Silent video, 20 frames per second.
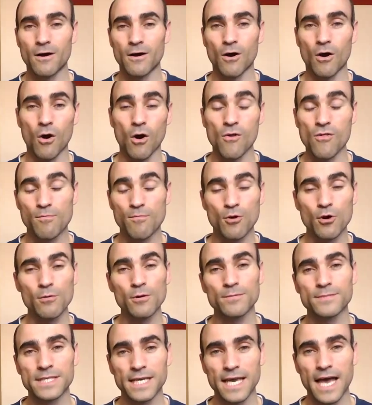all the
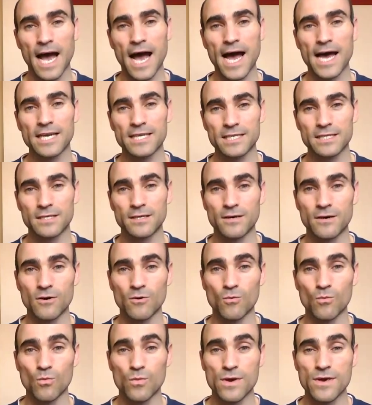problems I had
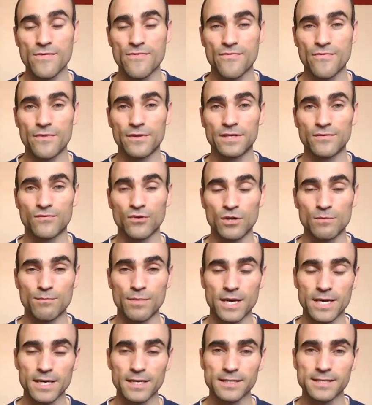with different
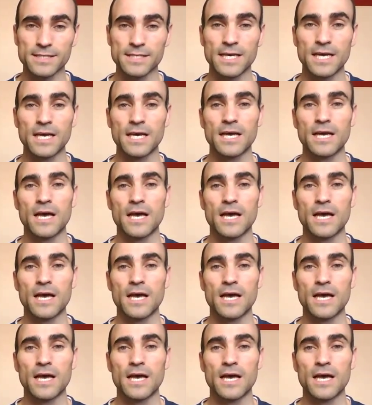banks,